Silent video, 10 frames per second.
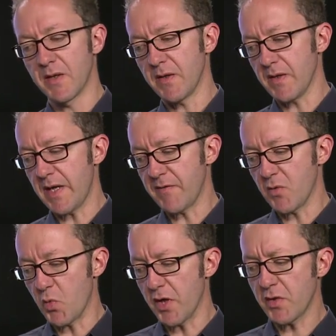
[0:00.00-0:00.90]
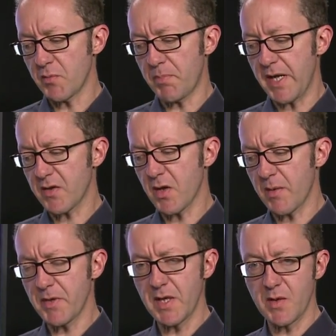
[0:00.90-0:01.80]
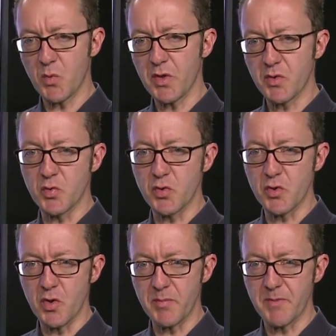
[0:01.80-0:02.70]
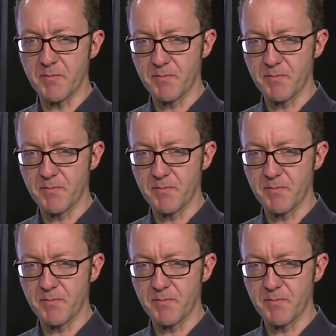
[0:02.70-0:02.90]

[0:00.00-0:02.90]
having one bad copy and one good copy.